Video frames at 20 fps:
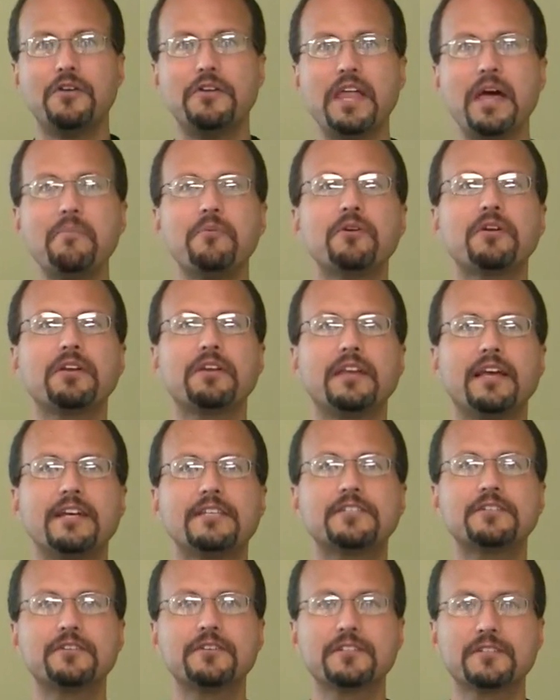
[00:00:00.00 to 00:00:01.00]

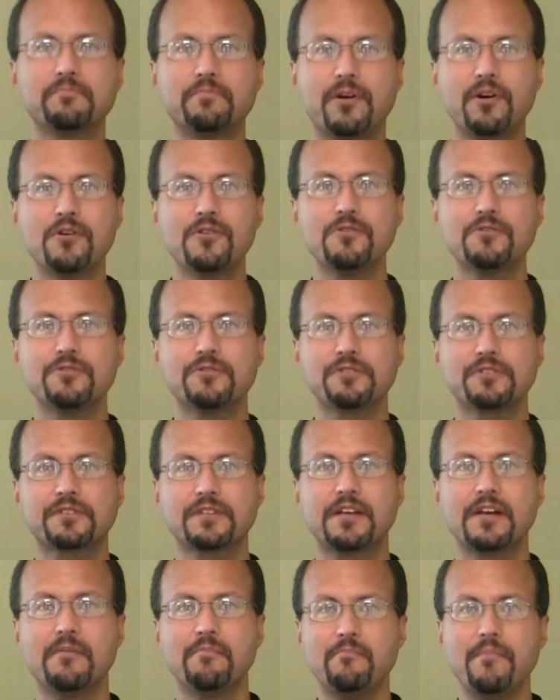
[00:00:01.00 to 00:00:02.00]
Nebuchadnezzar is
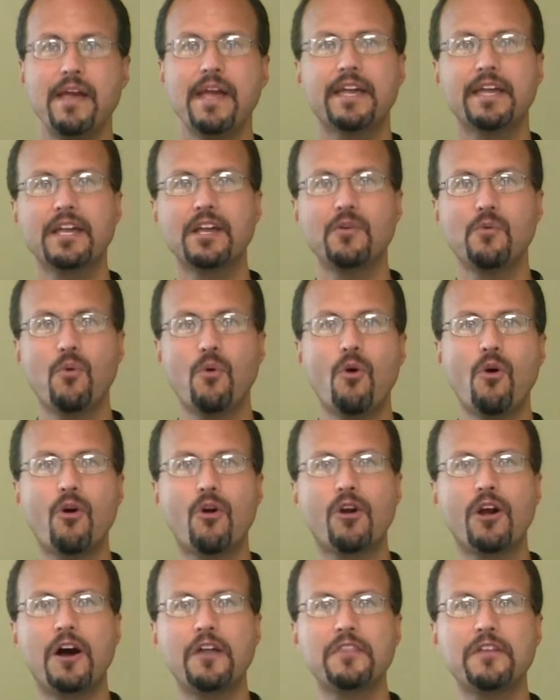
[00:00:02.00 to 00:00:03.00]
posed making
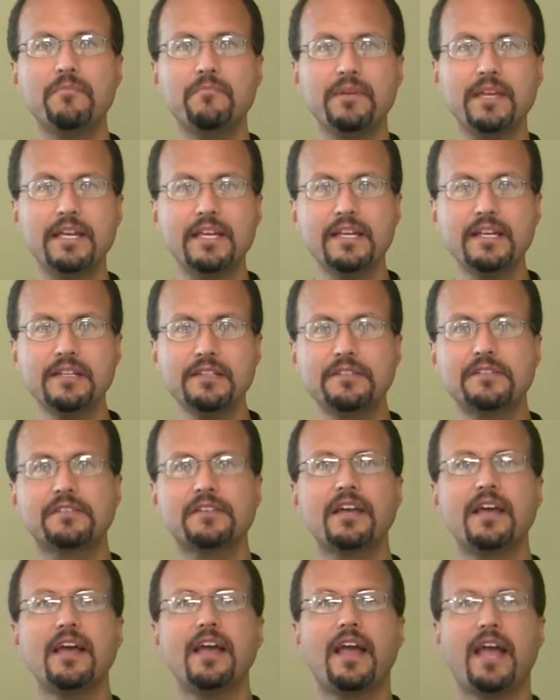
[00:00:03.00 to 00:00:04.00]
war on the
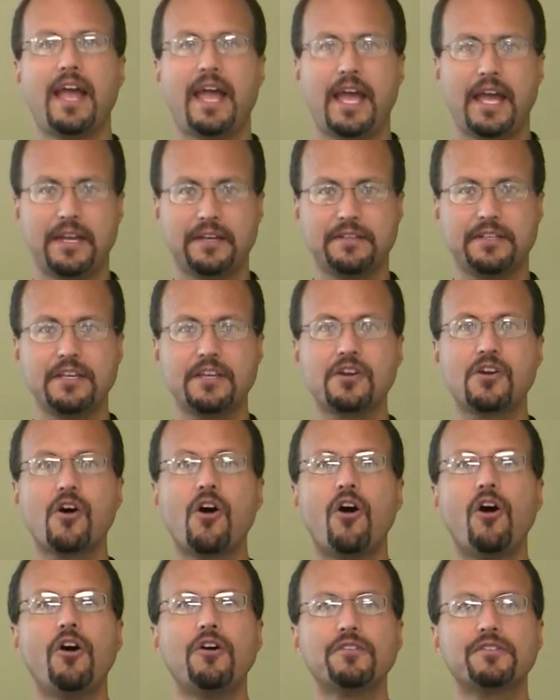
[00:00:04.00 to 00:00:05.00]
Medes, and he
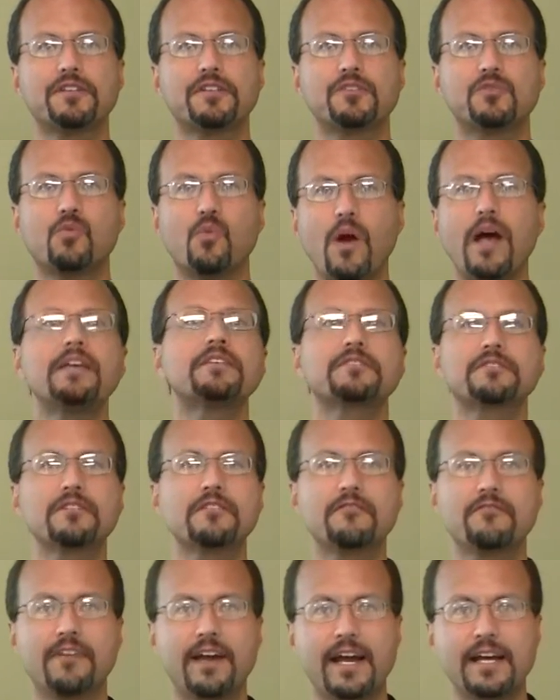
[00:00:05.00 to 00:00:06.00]
calls his
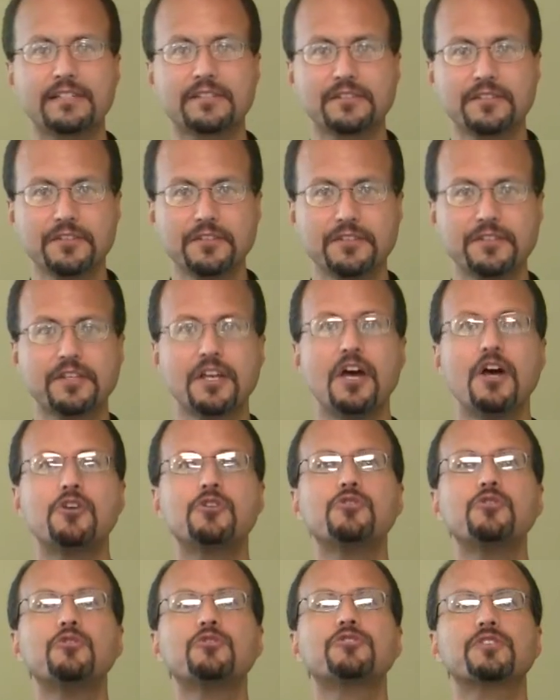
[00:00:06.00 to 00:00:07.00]
Western vassals
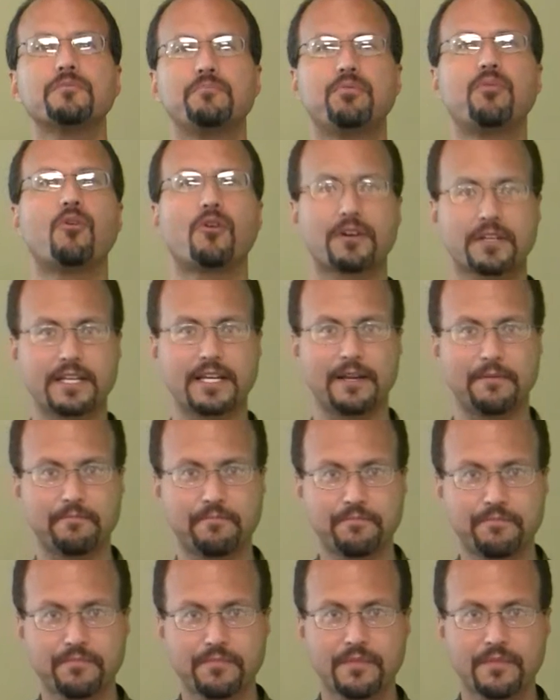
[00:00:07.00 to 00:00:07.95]
to support him.